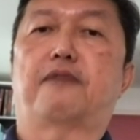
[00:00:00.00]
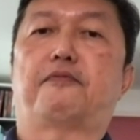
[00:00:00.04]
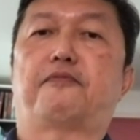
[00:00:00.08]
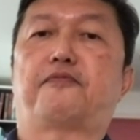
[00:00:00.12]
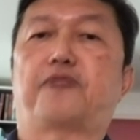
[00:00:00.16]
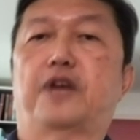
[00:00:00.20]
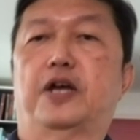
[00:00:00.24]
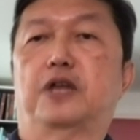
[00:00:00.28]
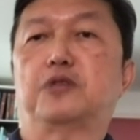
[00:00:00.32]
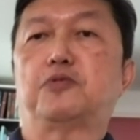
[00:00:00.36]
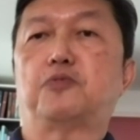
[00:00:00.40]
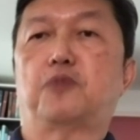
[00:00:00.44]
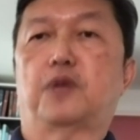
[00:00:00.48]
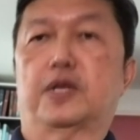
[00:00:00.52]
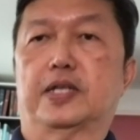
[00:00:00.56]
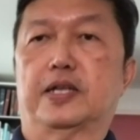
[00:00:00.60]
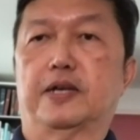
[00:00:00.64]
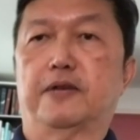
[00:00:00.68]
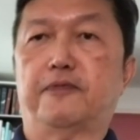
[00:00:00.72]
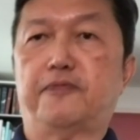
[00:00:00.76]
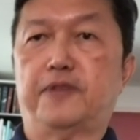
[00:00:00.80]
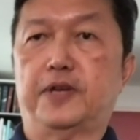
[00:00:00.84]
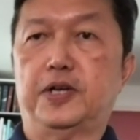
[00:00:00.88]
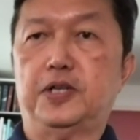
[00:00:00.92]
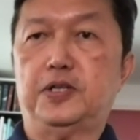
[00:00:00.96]

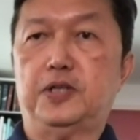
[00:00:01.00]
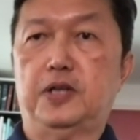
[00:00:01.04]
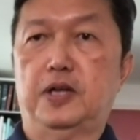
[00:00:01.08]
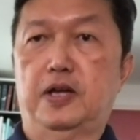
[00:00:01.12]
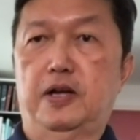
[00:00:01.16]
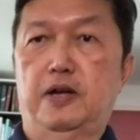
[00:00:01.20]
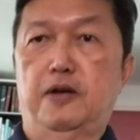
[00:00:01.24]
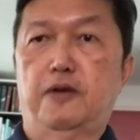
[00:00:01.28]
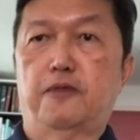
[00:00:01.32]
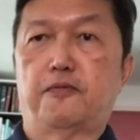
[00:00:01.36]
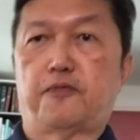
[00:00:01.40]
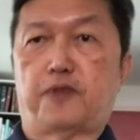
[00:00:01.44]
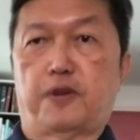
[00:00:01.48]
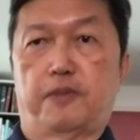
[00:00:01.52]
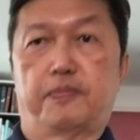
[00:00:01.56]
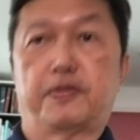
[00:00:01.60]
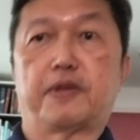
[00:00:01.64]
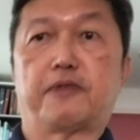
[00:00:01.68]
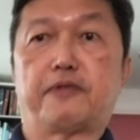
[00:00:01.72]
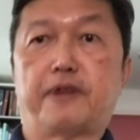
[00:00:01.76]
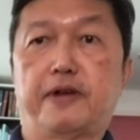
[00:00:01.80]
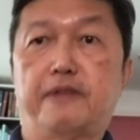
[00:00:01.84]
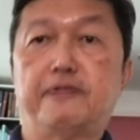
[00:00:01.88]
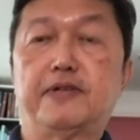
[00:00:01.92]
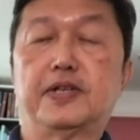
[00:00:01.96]
freshwater fish from the
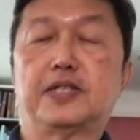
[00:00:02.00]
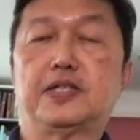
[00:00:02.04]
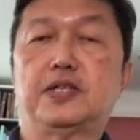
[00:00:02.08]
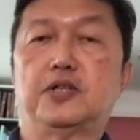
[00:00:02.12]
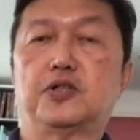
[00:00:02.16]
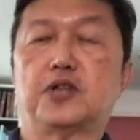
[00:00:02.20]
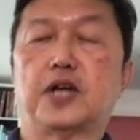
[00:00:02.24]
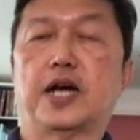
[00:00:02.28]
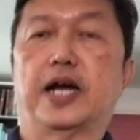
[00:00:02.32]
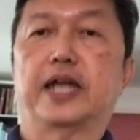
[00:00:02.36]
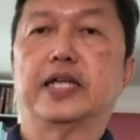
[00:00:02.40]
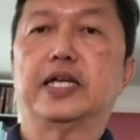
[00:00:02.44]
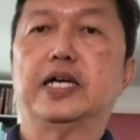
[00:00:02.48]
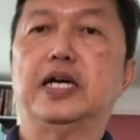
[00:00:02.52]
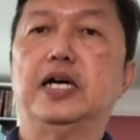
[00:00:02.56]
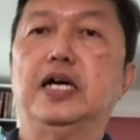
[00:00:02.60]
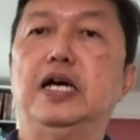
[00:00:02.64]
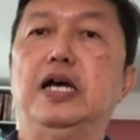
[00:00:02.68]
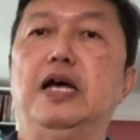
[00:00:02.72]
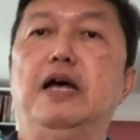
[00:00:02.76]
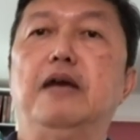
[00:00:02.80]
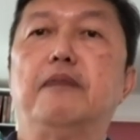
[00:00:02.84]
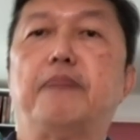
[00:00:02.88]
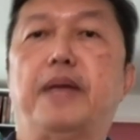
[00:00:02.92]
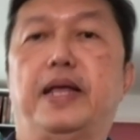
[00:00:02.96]
rivers in China.
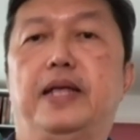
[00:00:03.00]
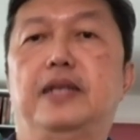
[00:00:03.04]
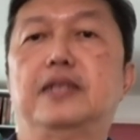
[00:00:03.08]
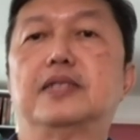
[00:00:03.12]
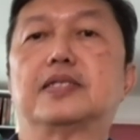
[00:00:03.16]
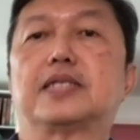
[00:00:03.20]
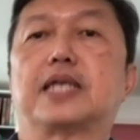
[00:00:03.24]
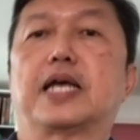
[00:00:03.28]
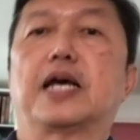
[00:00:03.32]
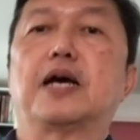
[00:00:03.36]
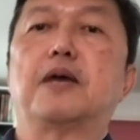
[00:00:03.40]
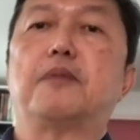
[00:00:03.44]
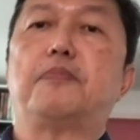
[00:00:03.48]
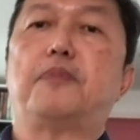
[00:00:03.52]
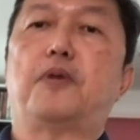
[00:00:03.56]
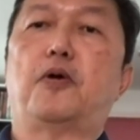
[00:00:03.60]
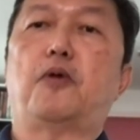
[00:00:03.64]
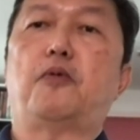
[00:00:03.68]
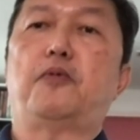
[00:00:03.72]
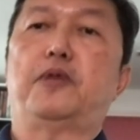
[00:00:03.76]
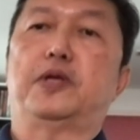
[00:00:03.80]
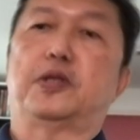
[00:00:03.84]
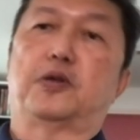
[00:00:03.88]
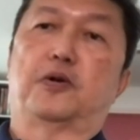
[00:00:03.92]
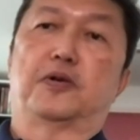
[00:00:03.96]
But in Singapore,
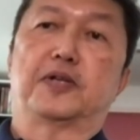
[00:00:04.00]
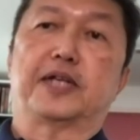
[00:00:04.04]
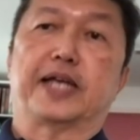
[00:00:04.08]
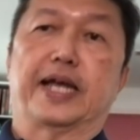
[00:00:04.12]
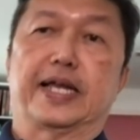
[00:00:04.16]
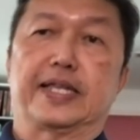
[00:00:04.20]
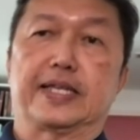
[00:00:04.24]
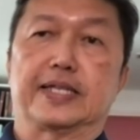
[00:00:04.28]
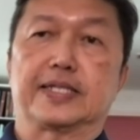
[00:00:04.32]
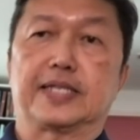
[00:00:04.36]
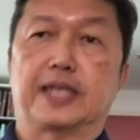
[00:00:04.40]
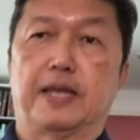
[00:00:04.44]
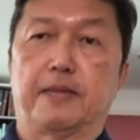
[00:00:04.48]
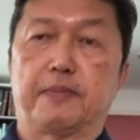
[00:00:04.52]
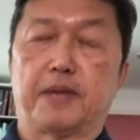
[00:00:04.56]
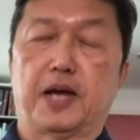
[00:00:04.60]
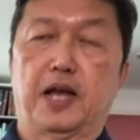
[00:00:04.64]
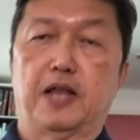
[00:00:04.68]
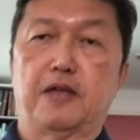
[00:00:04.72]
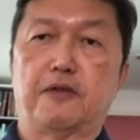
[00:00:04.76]
we don't get the same kind